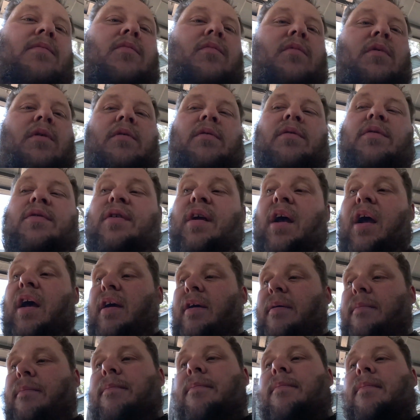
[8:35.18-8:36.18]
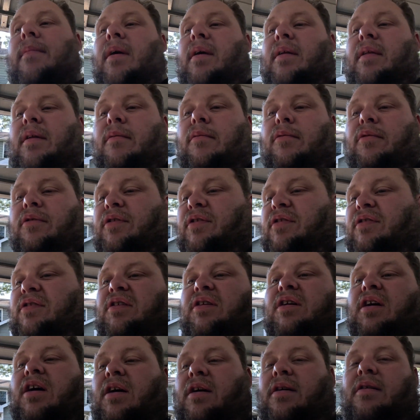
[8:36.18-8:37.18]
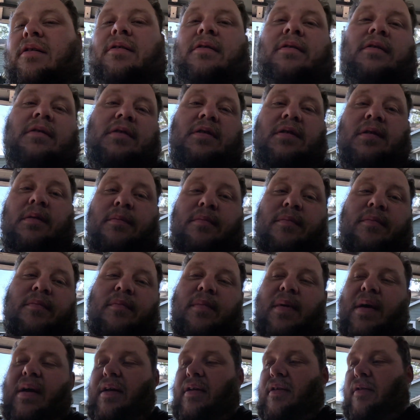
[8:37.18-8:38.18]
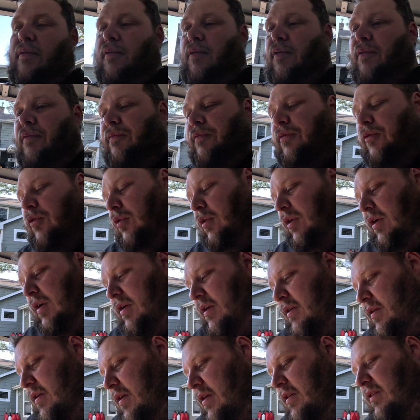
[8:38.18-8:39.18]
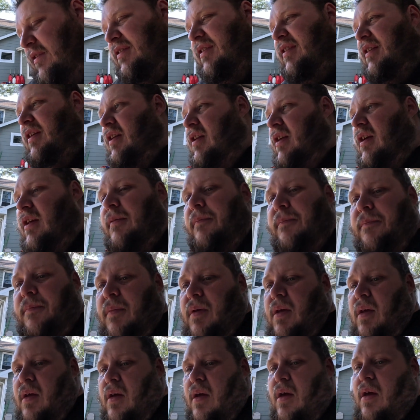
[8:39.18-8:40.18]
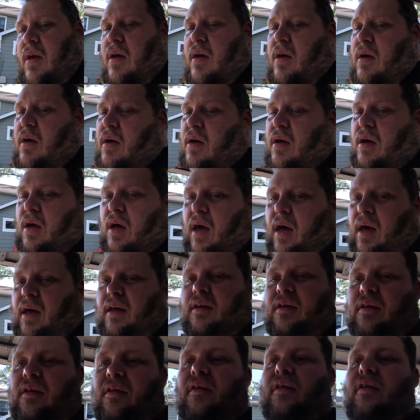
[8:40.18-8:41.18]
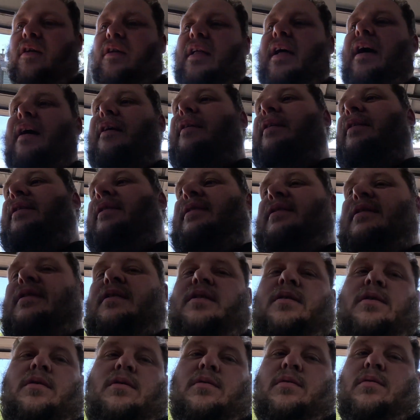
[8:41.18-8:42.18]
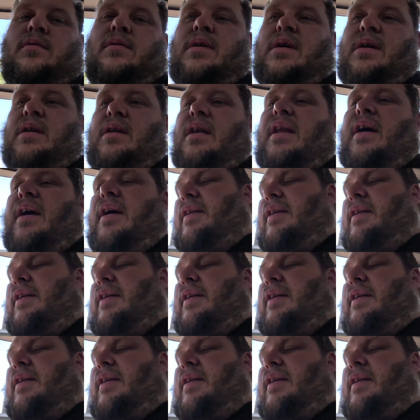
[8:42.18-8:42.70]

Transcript: when it's time, and then we'll just cut to make the room for it as needed. And it'll allow us to get an